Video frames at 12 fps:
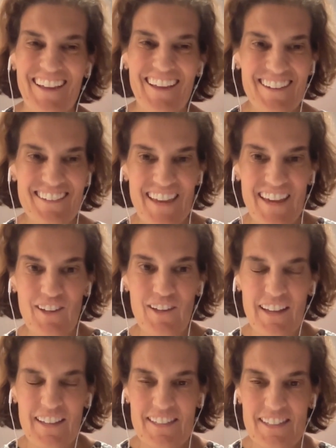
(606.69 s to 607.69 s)
It is a
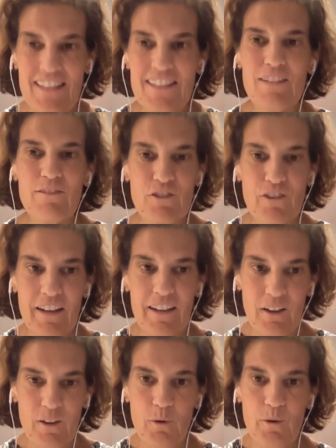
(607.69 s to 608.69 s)
extensive
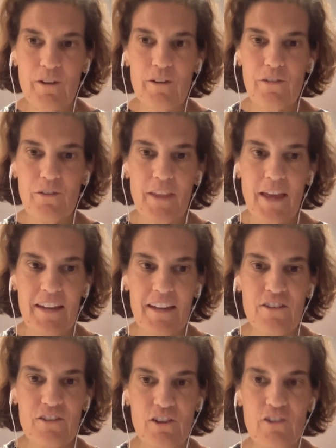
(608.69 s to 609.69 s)
training course that
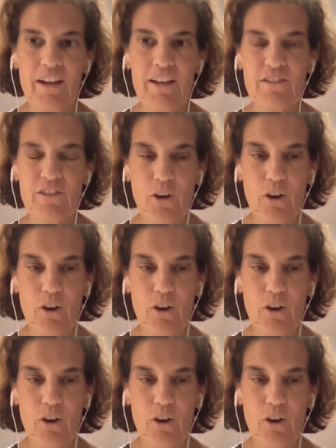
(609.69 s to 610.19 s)
integrates